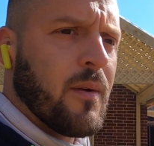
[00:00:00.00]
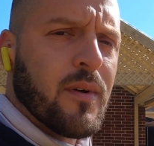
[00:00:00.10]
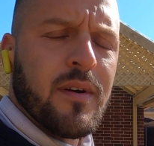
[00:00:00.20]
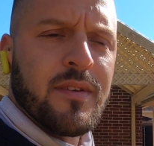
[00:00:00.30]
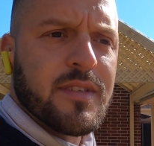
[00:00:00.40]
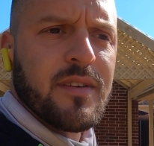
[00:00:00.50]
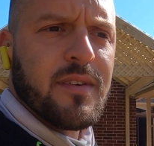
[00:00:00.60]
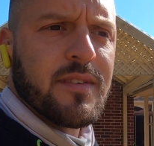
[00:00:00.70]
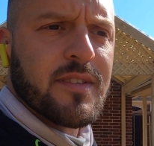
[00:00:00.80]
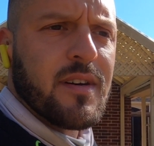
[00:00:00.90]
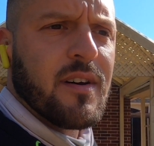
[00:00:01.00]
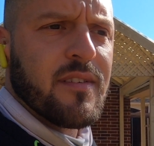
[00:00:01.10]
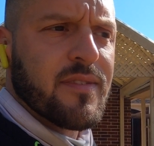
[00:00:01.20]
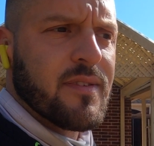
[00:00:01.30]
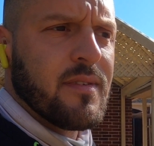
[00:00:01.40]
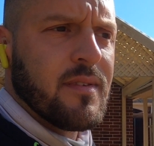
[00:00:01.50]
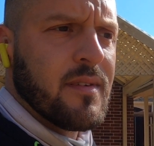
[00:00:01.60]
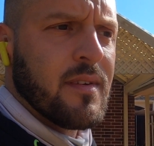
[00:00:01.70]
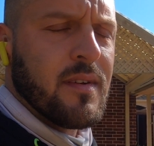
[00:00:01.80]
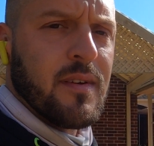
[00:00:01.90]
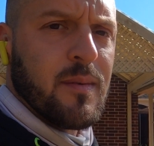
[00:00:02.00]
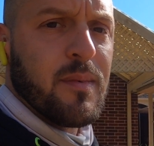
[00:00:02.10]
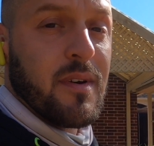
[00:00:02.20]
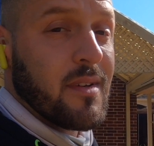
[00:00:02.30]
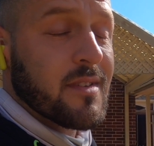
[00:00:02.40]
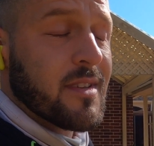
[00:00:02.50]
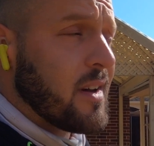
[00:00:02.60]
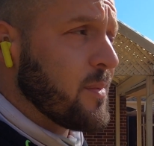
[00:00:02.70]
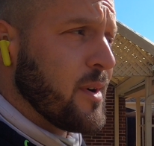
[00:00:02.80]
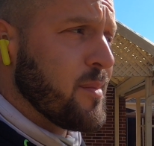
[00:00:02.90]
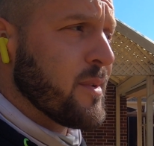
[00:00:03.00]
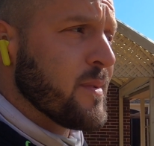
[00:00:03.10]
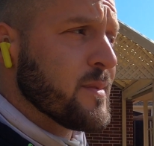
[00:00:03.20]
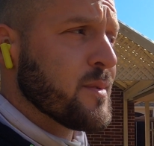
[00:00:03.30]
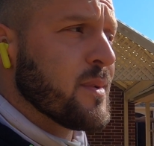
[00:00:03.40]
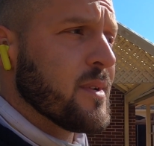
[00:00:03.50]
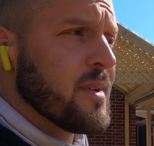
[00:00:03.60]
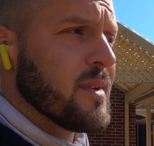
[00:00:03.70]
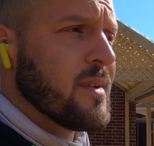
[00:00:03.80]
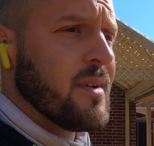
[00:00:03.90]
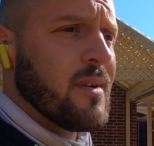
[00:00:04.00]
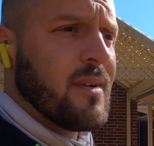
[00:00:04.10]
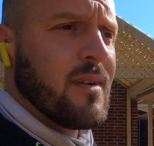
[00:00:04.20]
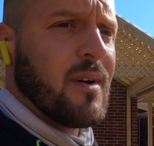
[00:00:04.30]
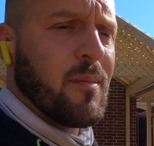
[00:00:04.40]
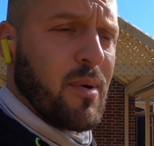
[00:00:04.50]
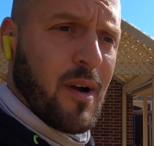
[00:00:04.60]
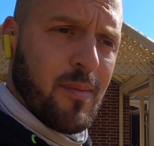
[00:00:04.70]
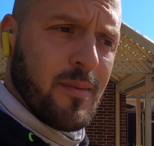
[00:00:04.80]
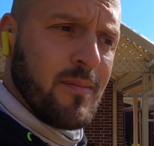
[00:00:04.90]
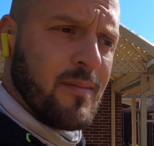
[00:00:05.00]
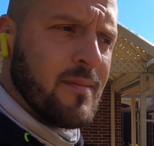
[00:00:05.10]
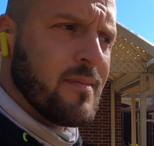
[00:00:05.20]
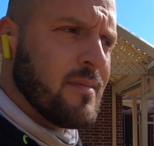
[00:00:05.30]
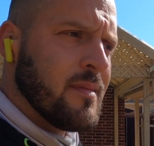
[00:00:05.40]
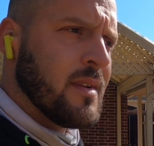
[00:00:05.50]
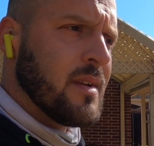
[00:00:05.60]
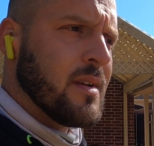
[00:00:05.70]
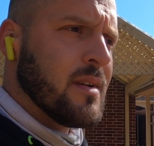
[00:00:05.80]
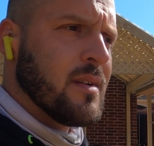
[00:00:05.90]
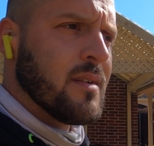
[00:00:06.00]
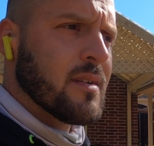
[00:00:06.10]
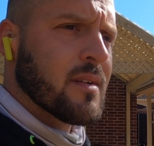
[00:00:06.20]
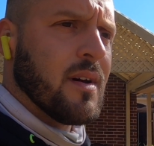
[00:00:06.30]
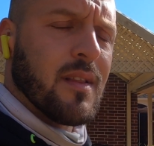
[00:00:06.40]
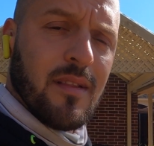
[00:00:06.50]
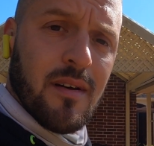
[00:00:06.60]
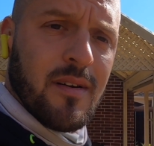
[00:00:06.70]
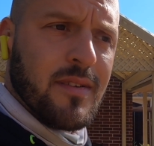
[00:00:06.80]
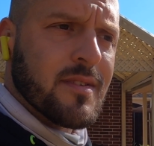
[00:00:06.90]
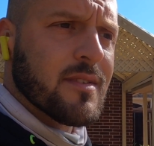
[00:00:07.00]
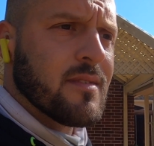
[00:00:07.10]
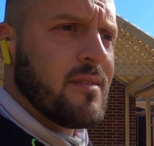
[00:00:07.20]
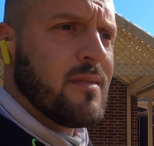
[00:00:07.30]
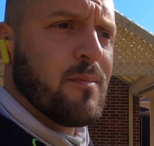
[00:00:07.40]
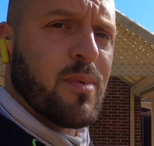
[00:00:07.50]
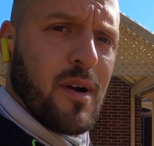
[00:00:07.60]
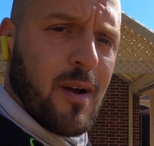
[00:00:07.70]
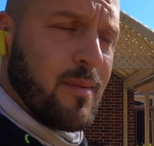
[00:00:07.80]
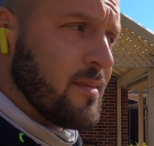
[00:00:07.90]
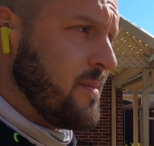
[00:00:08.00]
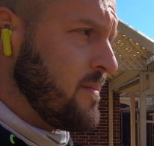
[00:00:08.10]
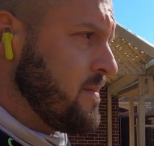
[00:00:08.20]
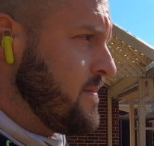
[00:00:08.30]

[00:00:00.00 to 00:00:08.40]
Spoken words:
we're gonna see good stuff, but sod webworms were a problem. Cutting lawns, problem.